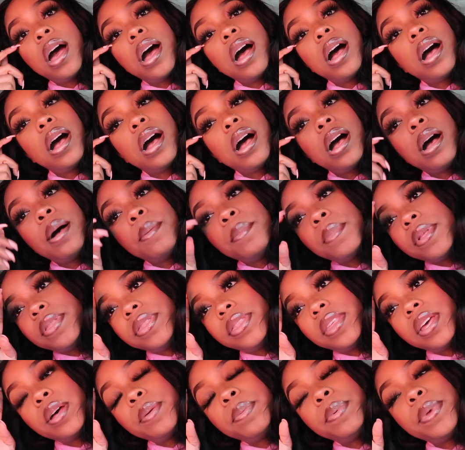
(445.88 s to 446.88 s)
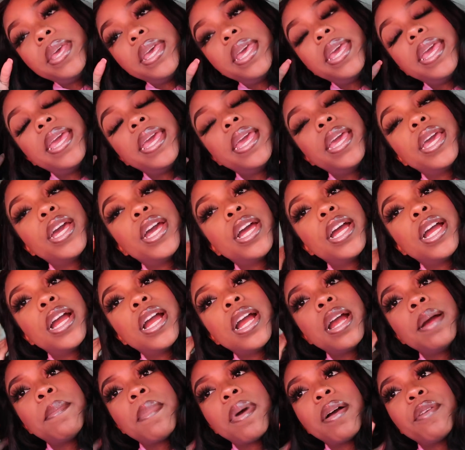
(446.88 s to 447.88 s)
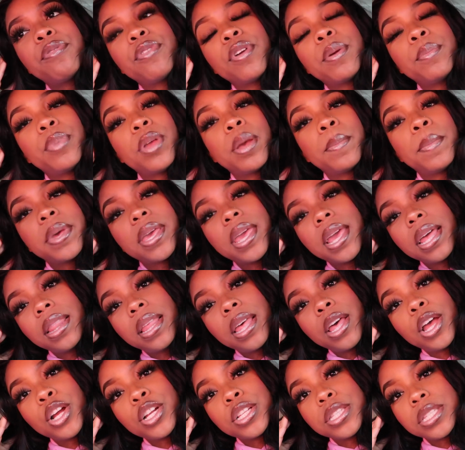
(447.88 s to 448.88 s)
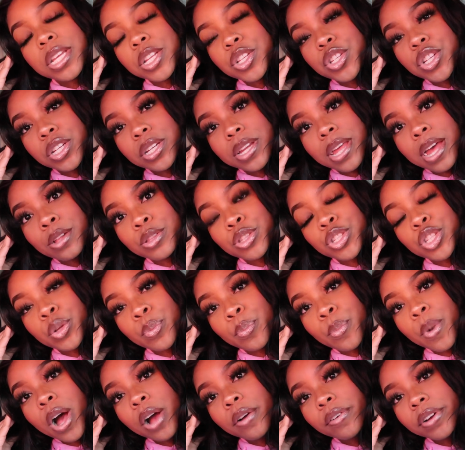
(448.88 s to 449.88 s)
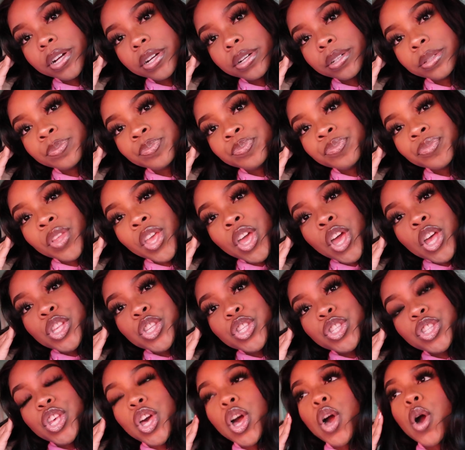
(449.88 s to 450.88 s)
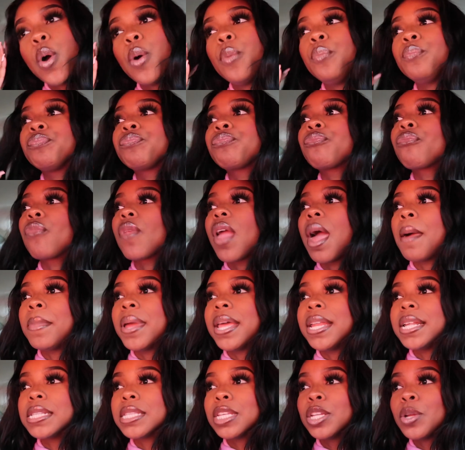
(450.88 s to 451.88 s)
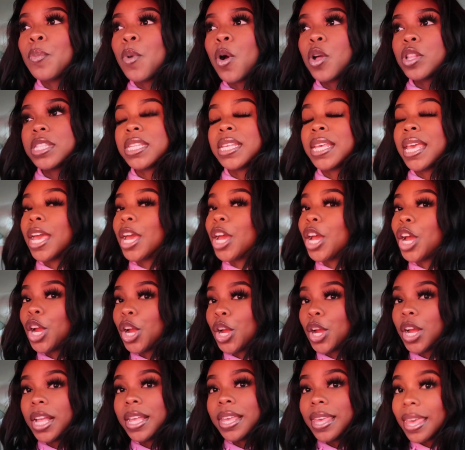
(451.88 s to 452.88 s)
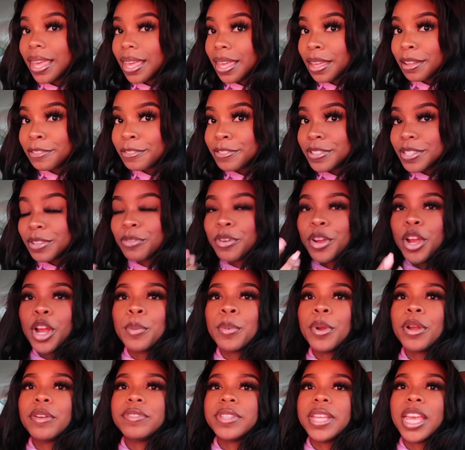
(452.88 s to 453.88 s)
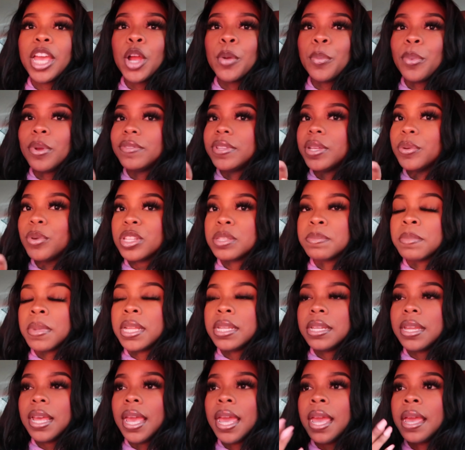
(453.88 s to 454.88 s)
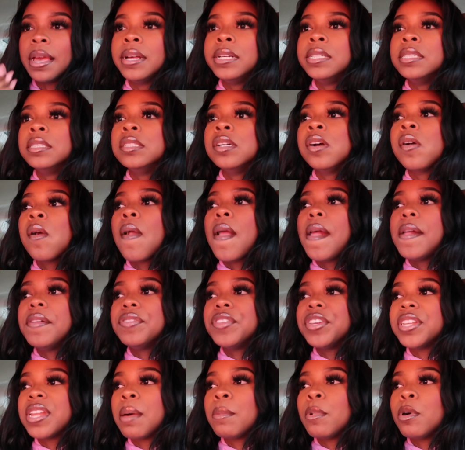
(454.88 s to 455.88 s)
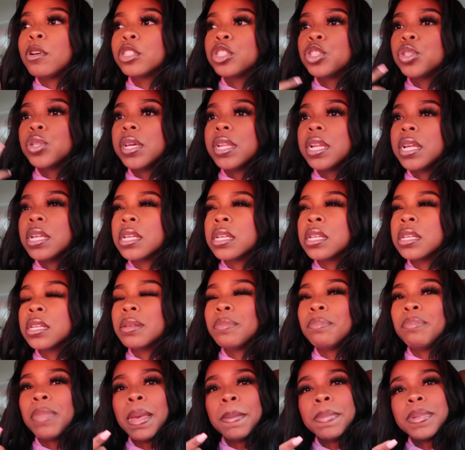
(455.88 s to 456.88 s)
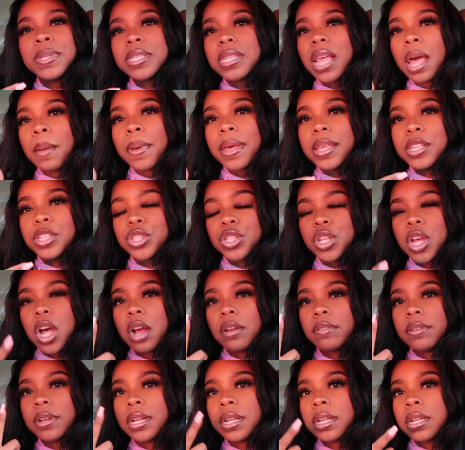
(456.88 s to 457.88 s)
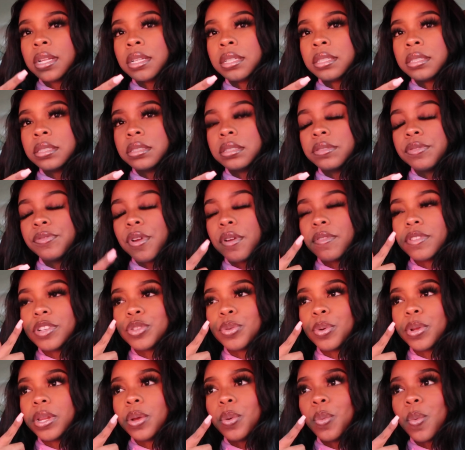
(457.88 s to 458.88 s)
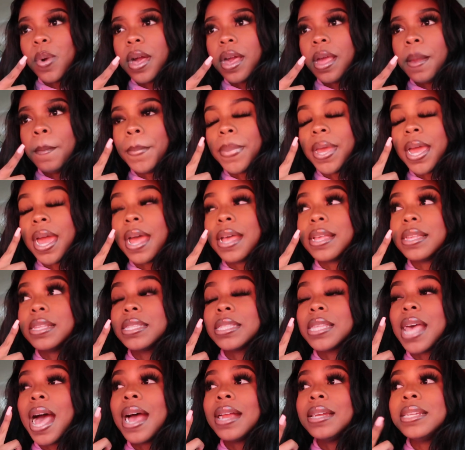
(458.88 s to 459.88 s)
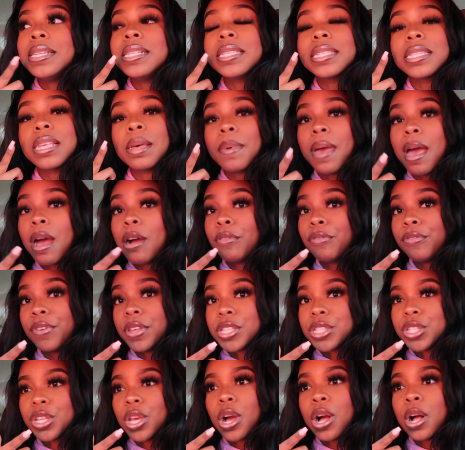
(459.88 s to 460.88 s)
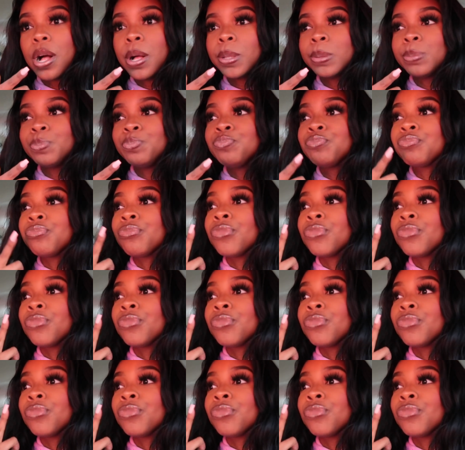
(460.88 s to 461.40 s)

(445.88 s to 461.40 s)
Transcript: they'll be here. My friend Bree and Michaela are touching down tomorrow, so I'm heading to the mall to get her a gift for her birthday. Her birthday was Monday. And then I'm also gonna maybe stop at Zara, Forever 21, because I need some outfits, y'all.